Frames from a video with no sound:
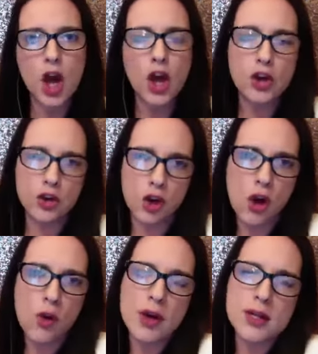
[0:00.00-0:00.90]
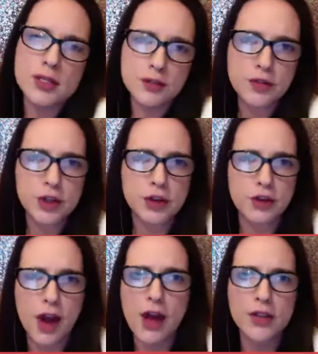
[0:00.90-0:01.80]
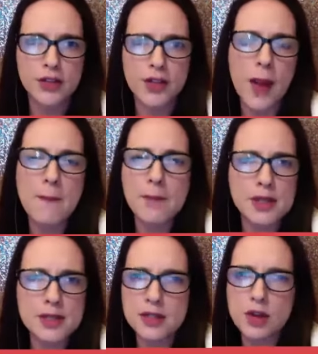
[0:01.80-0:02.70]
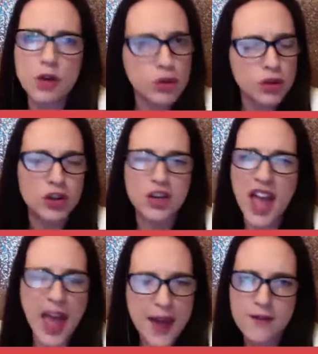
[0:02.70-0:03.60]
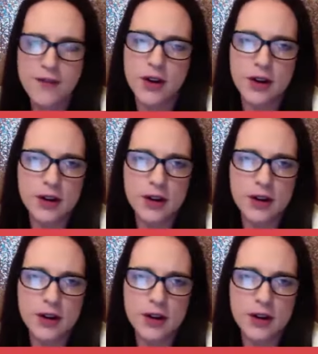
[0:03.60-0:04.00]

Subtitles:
know a different crowd than that business owner could ever